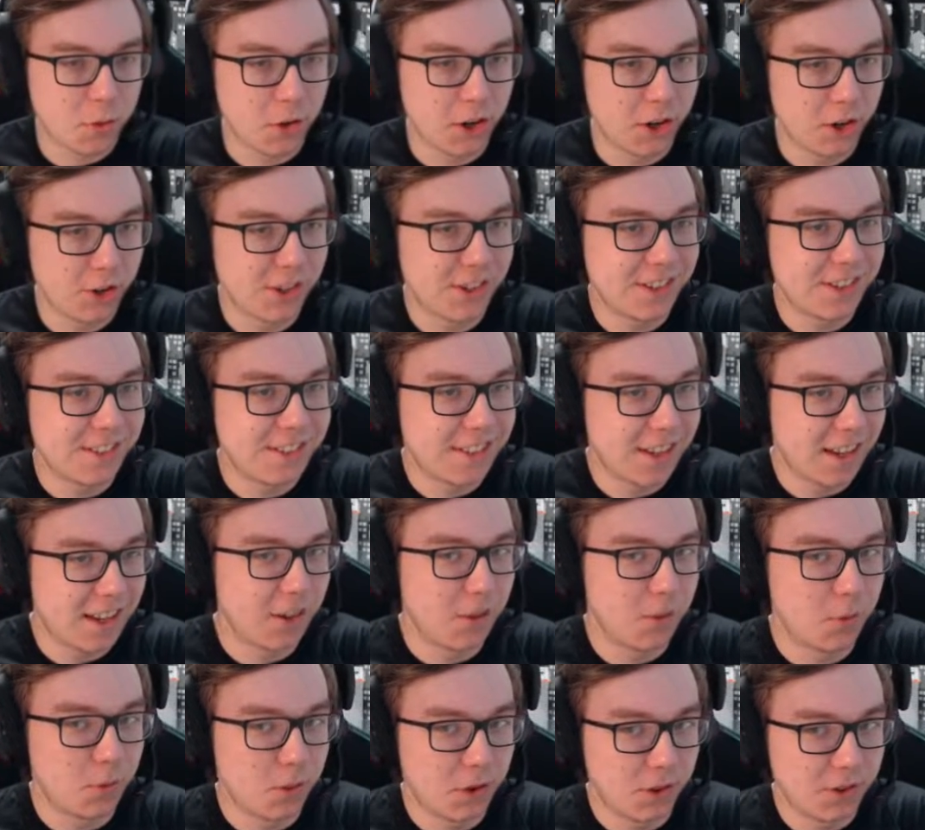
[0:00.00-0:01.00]
were like the
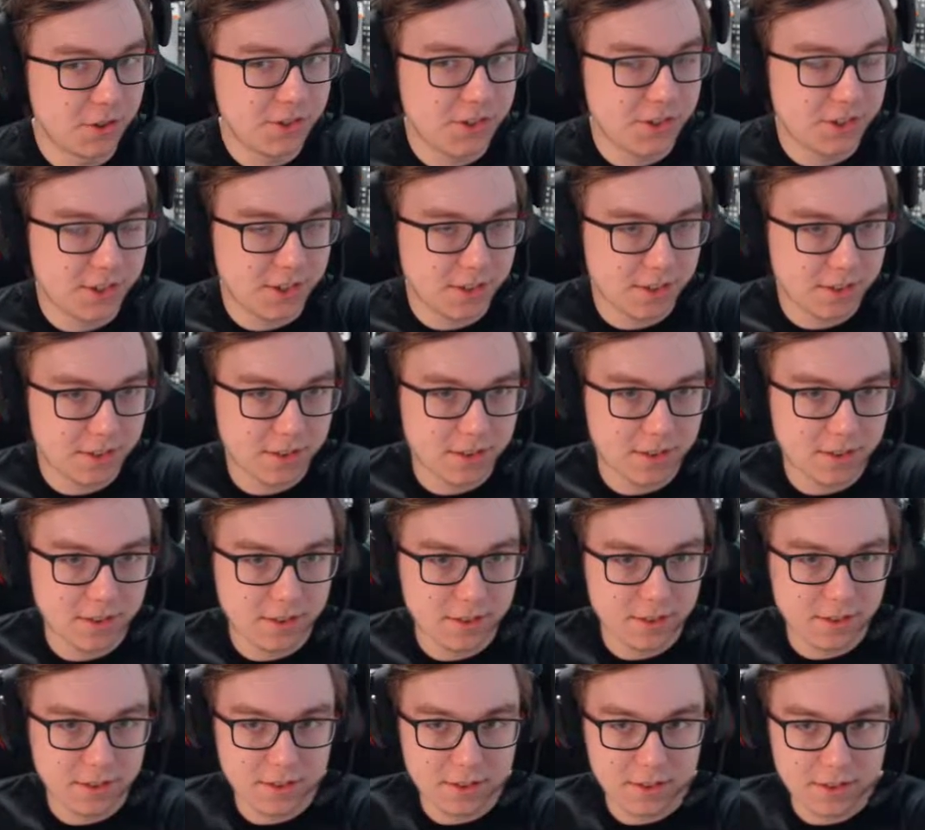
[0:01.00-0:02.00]
second worst,
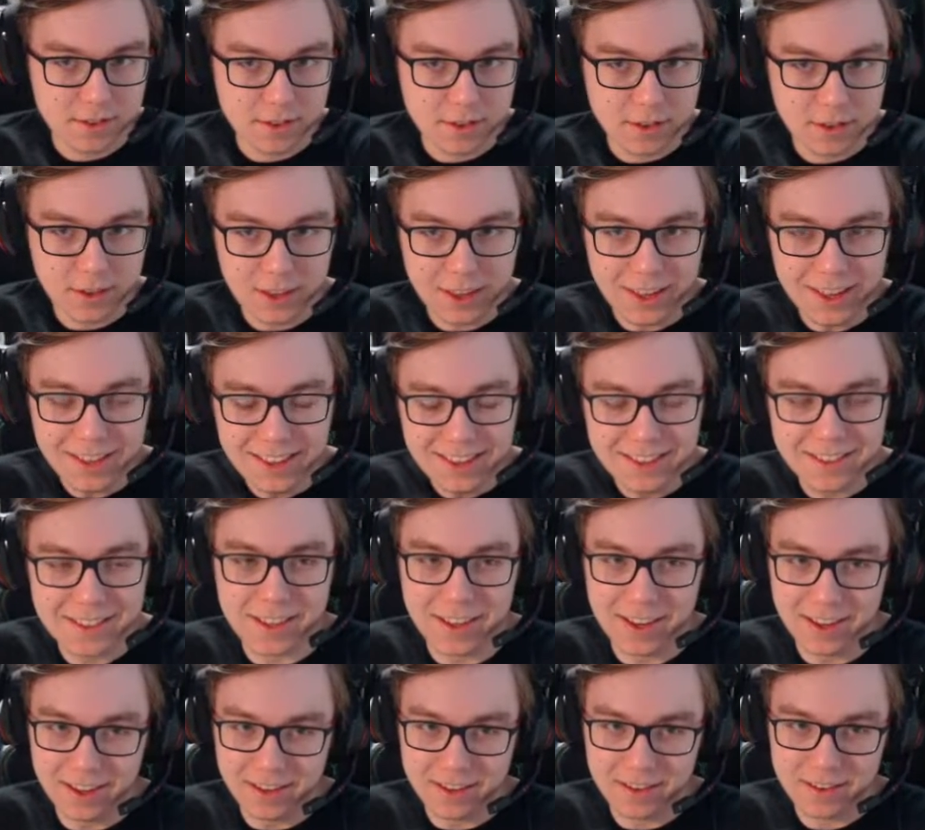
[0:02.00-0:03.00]

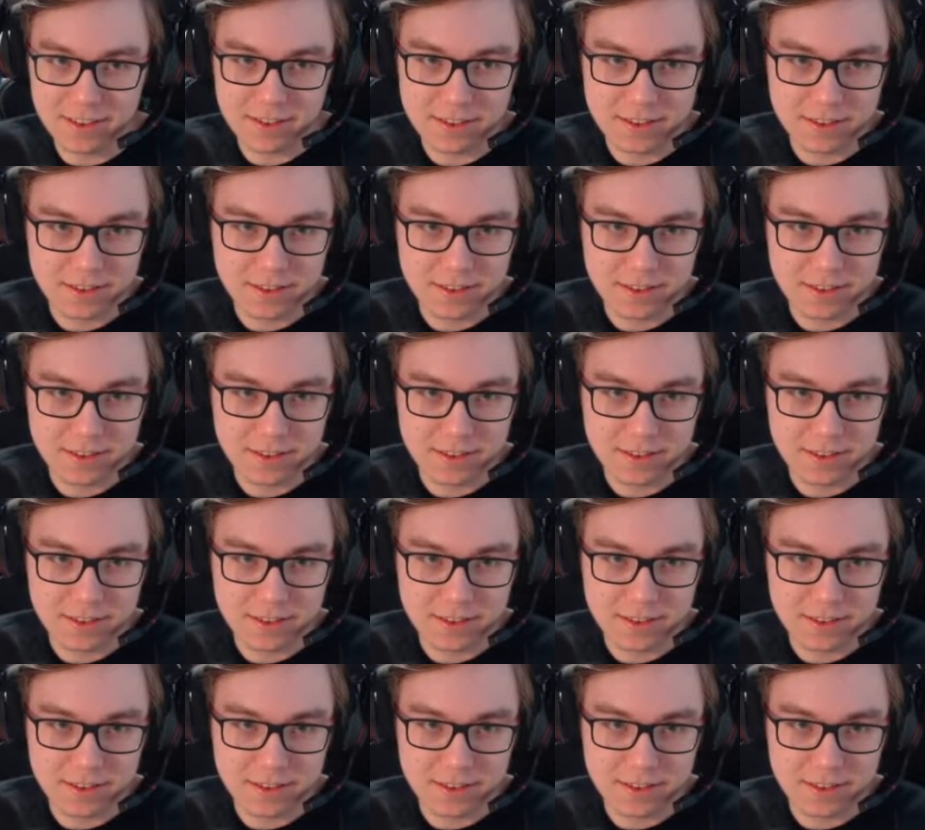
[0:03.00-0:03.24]
easily